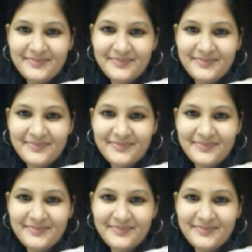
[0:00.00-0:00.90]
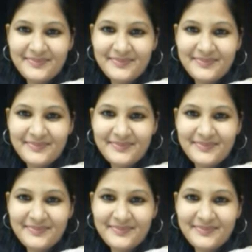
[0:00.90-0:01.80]

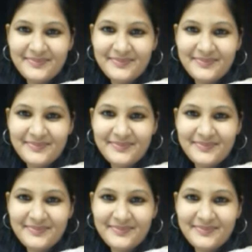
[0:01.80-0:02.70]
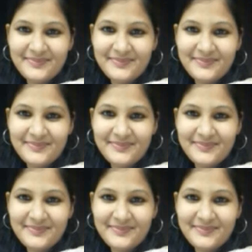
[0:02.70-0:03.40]
(no lip movement)